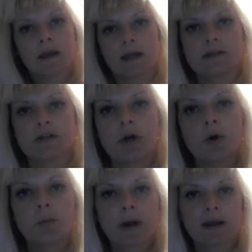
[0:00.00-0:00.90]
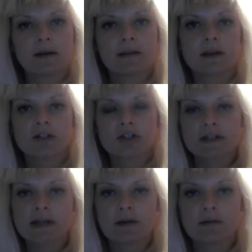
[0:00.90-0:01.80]
And to know, Brenda, that you're
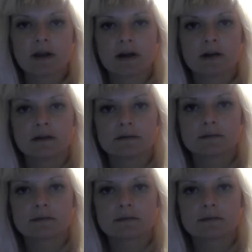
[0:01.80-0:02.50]
down there